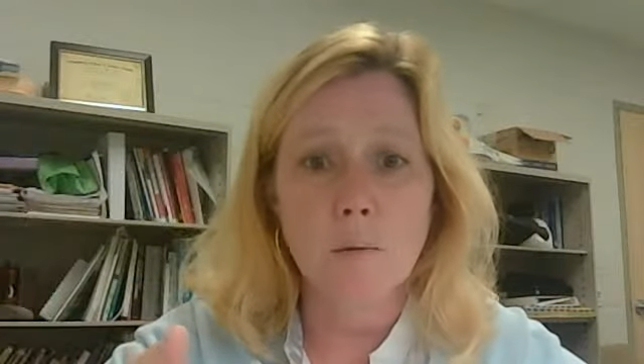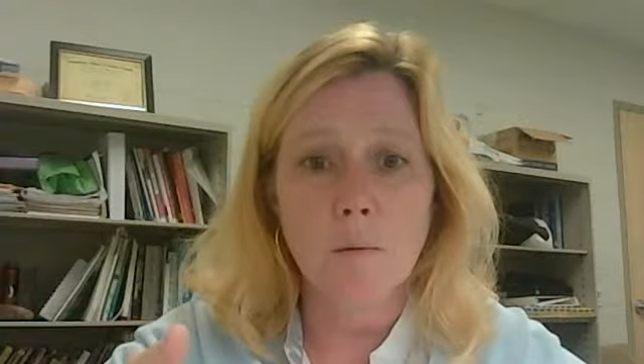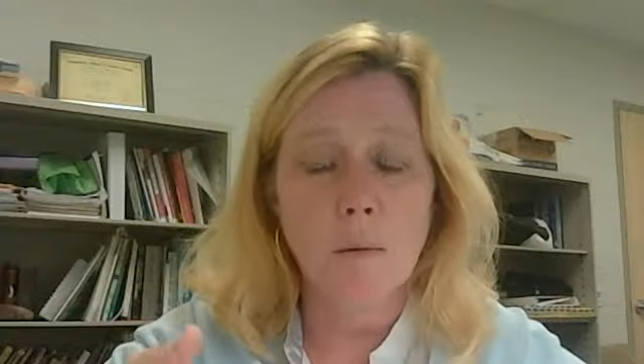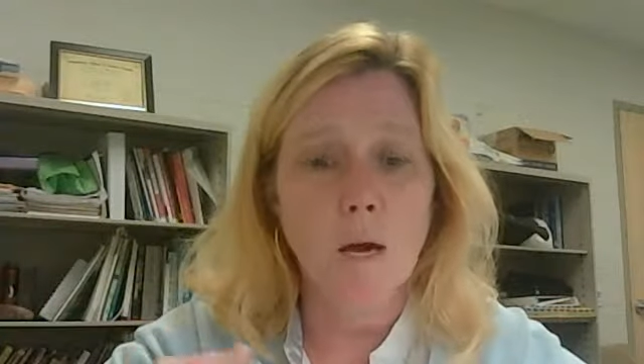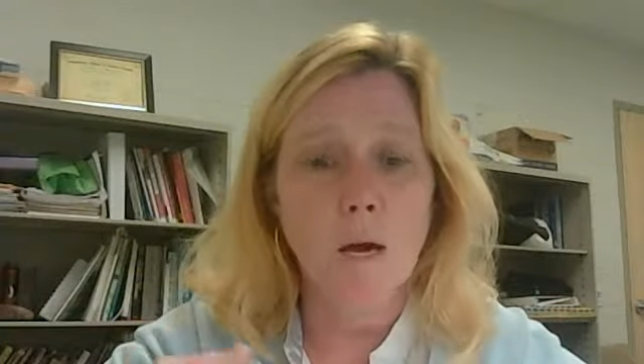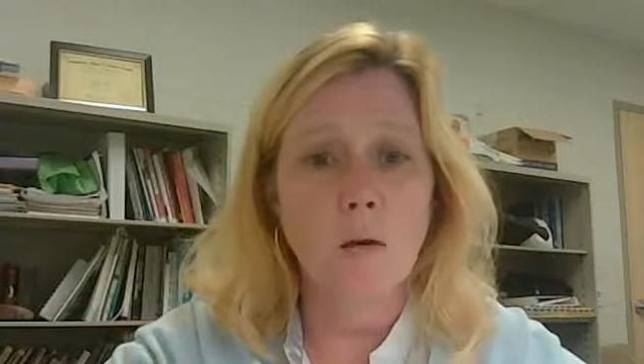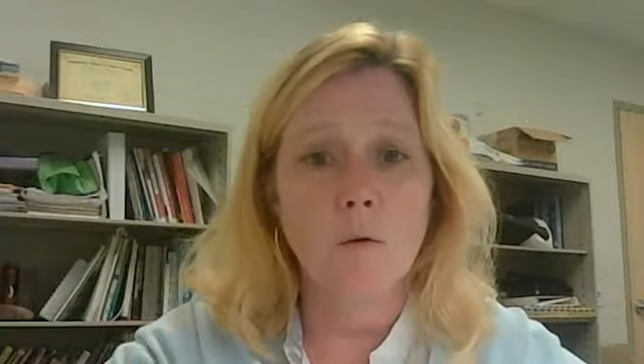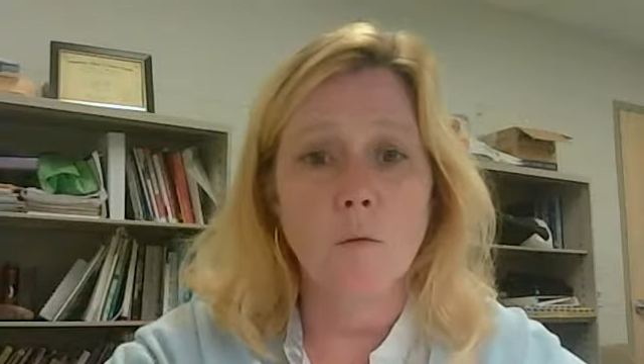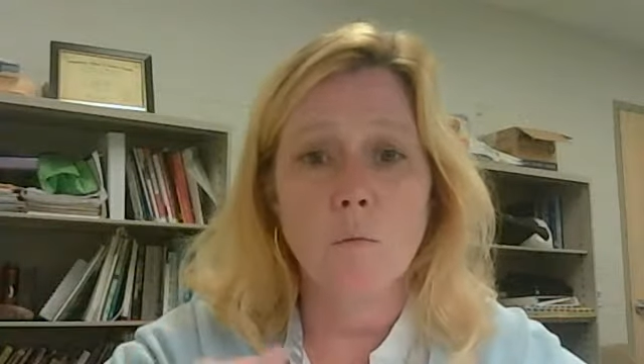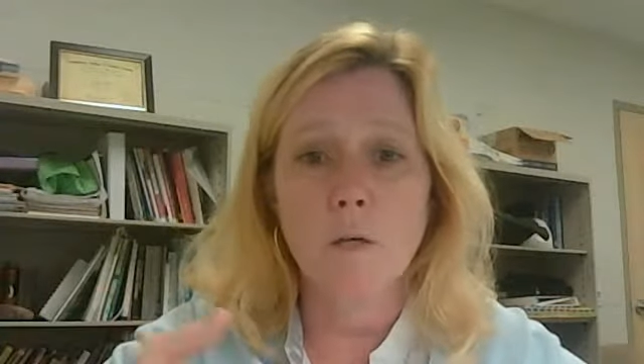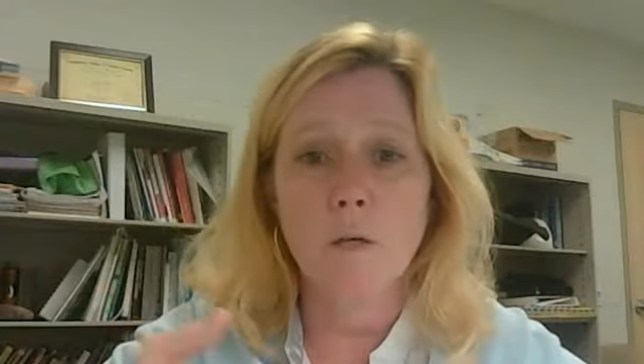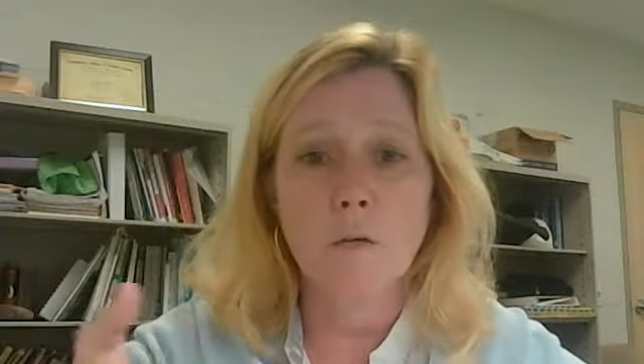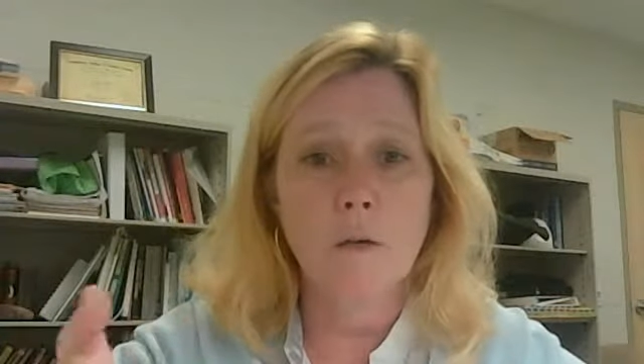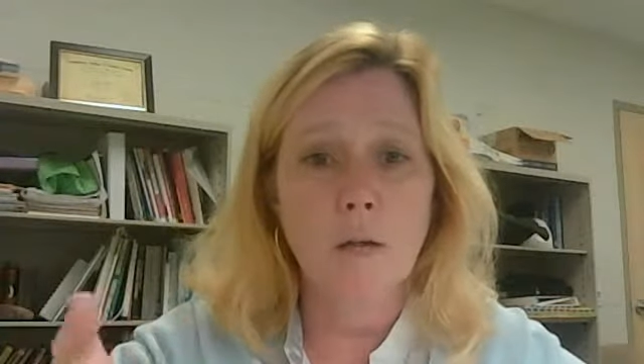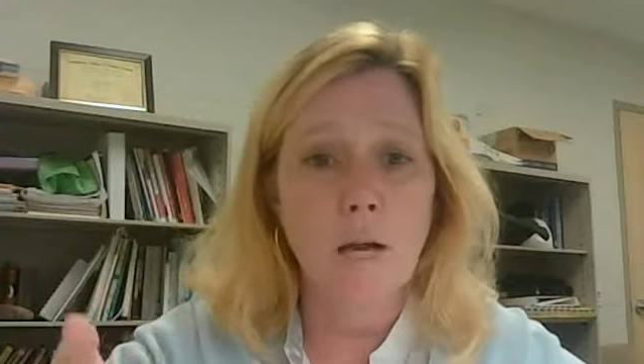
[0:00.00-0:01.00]
about and
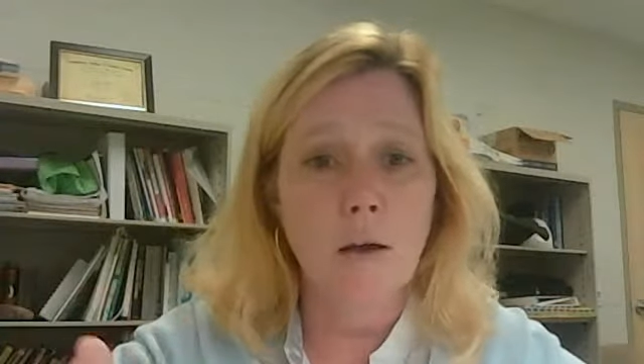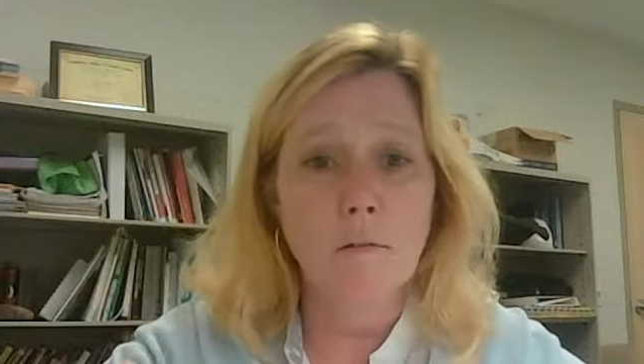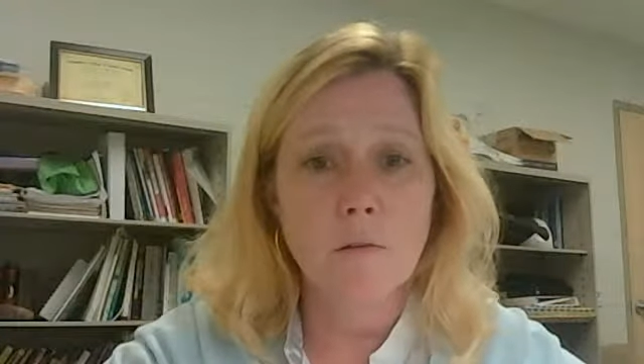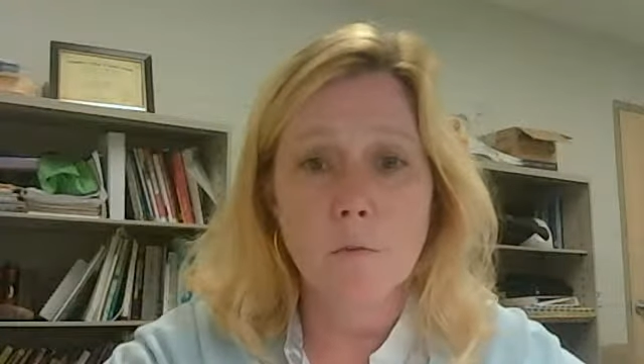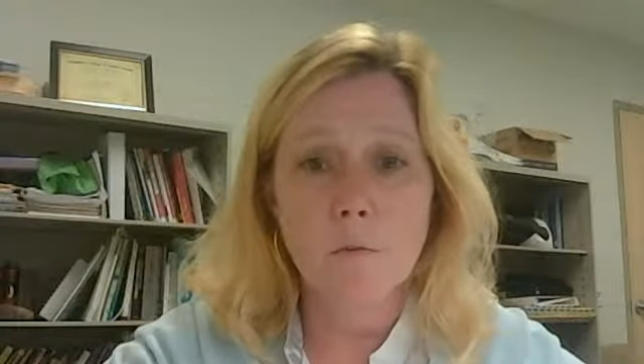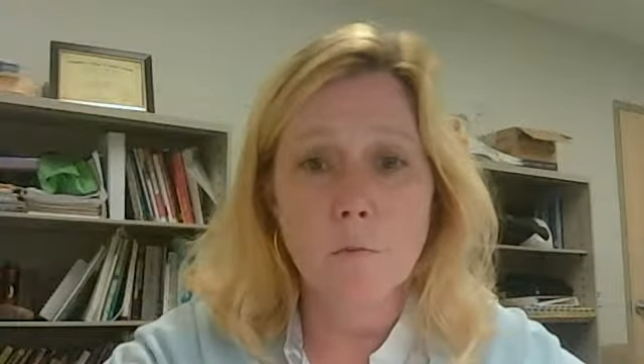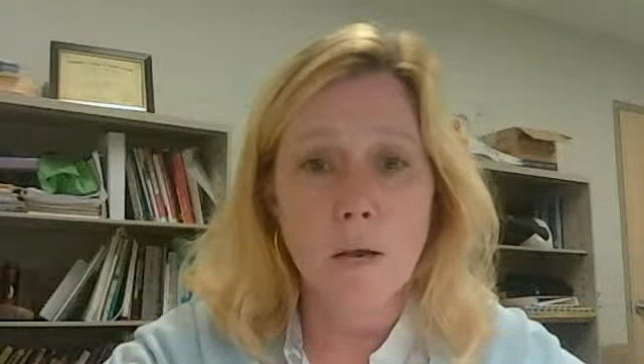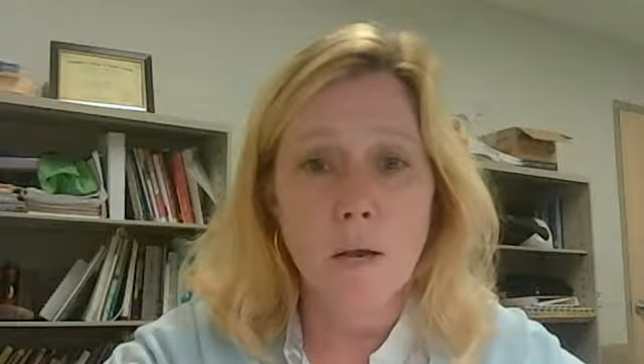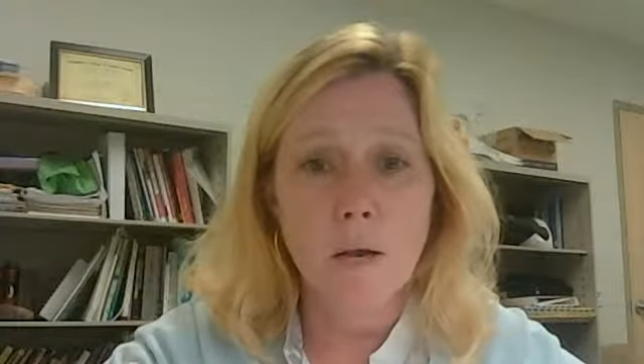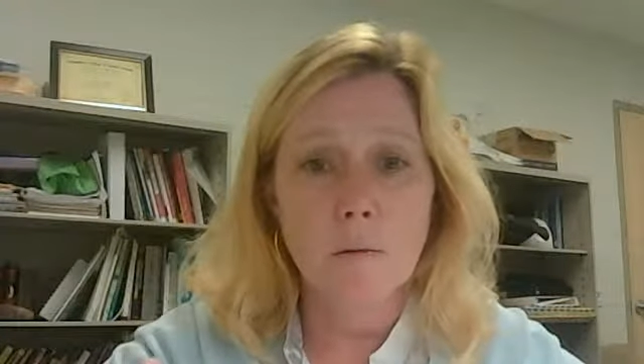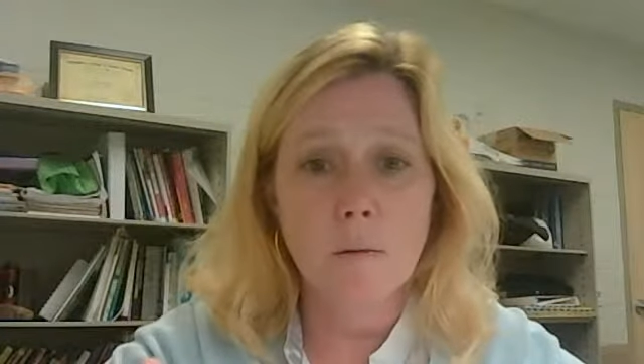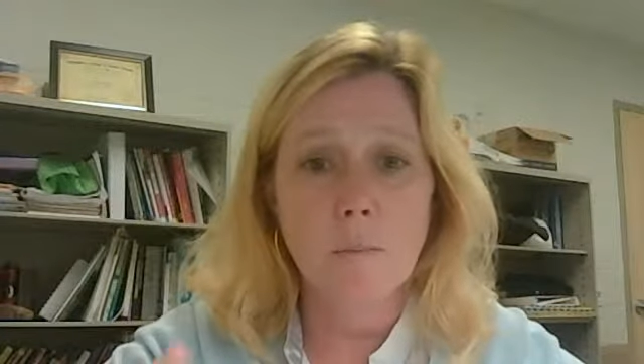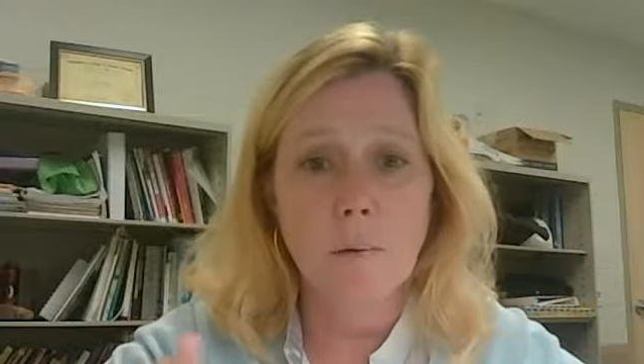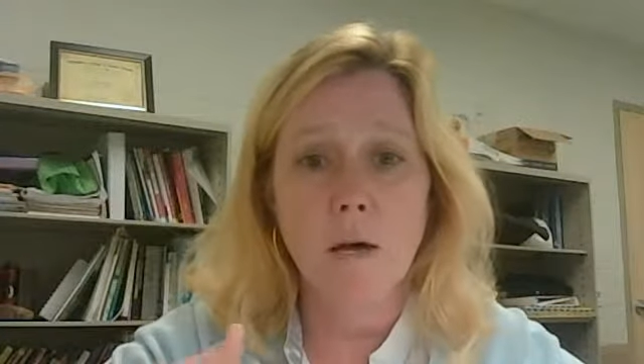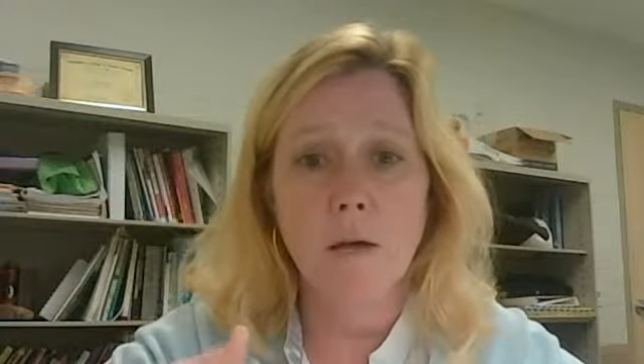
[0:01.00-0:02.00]
what you're having them write
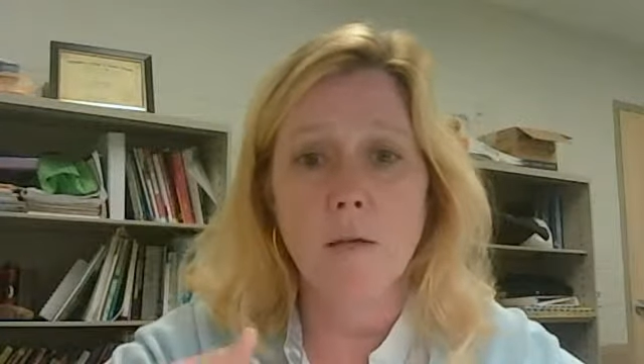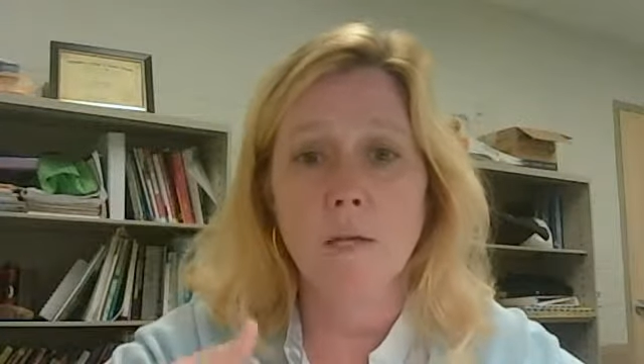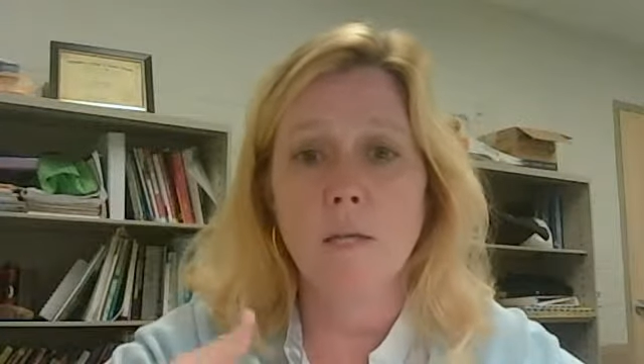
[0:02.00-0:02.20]
about?